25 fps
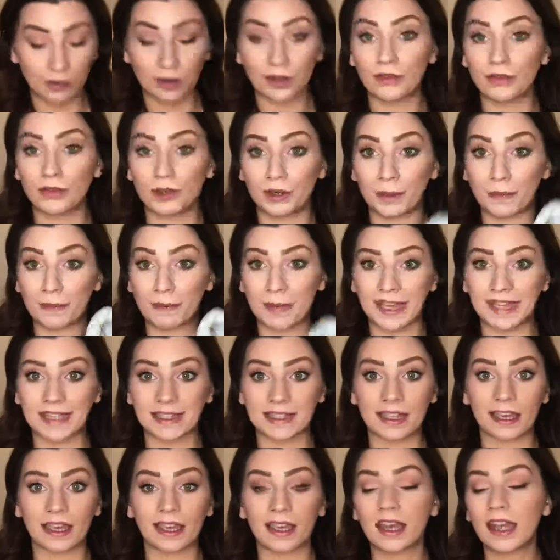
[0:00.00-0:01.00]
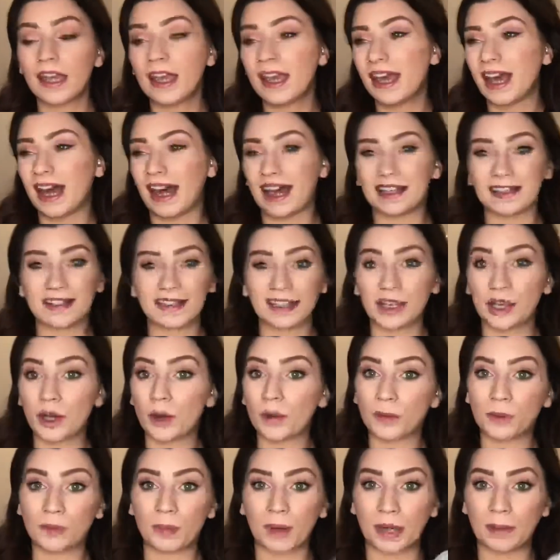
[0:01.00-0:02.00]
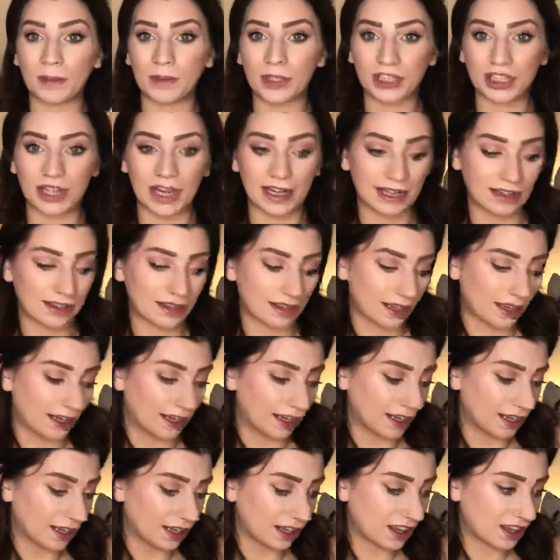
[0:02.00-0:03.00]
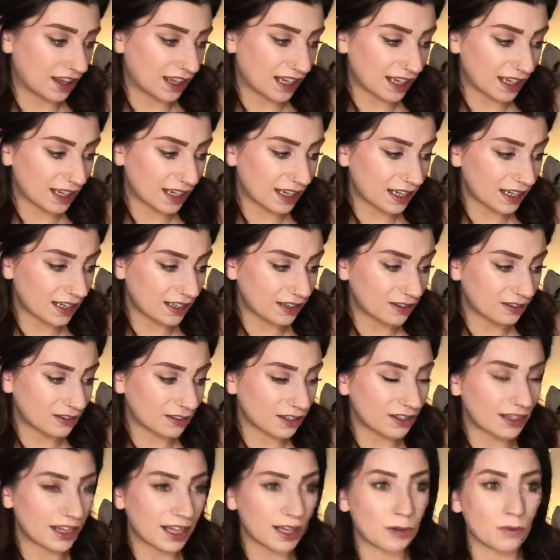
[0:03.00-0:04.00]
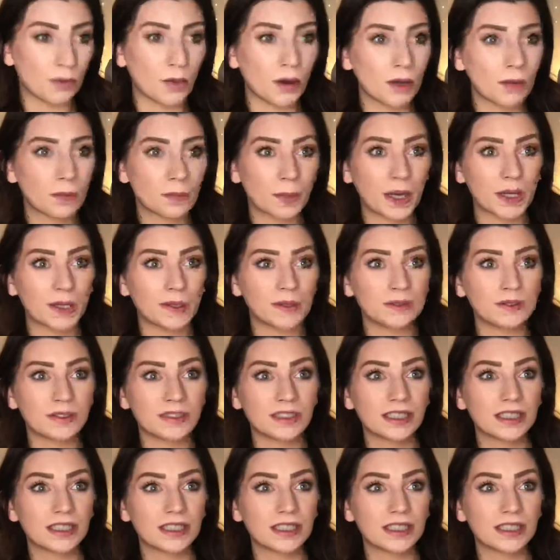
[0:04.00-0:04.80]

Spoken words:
They're amazing and they go with pretty much anything, and I think they're like £1.60